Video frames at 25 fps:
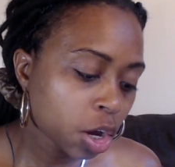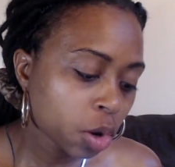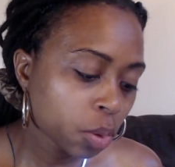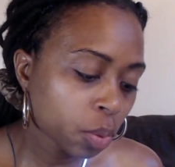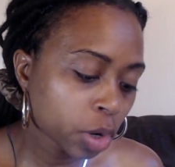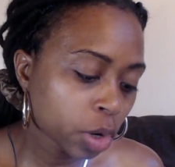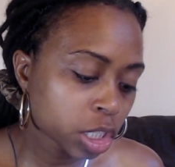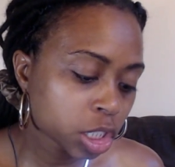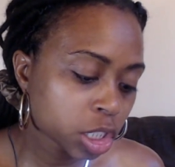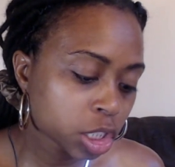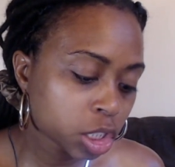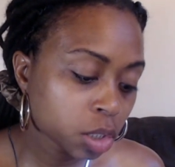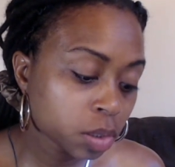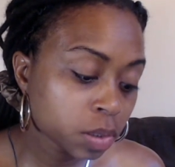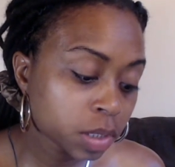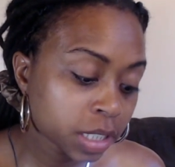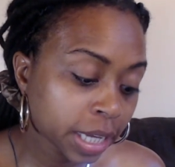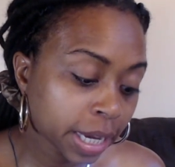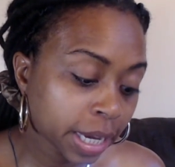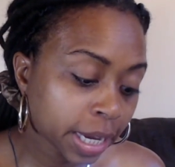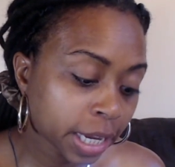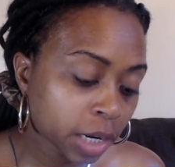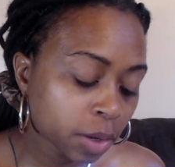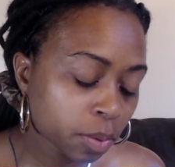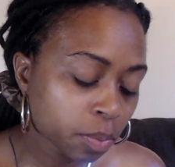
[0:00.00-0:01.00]
were
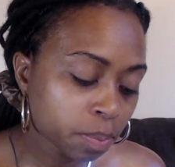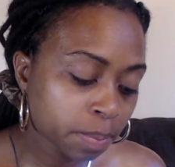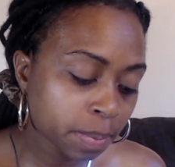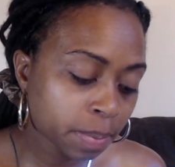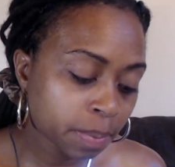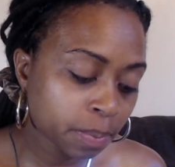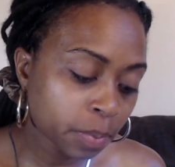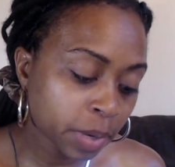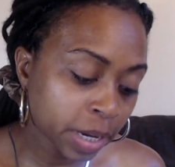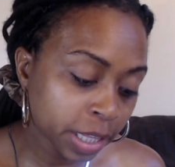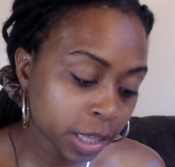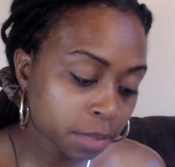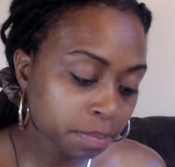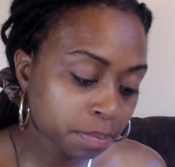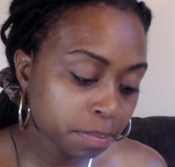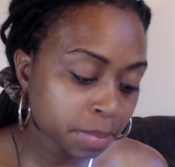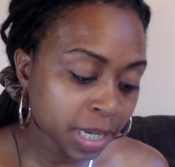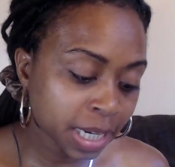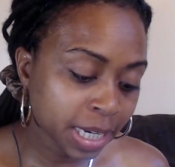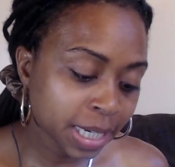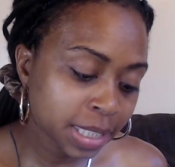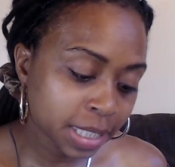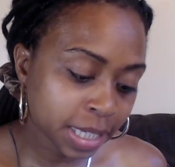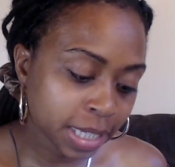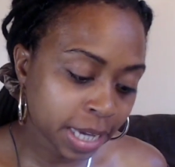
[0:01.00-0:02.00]
associated with
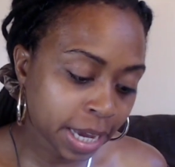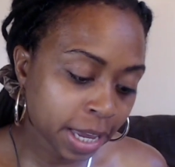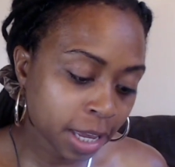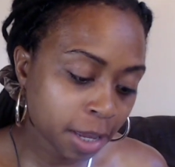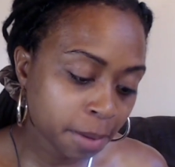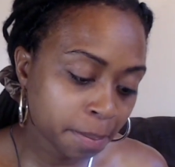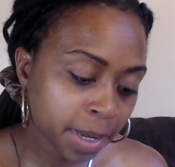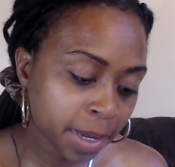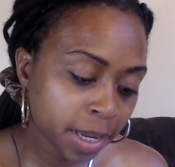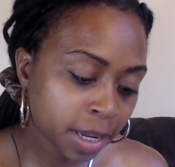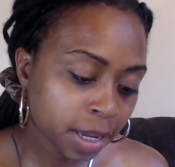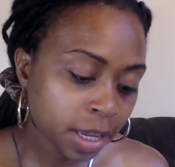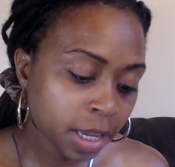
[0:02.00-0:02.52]
blood type.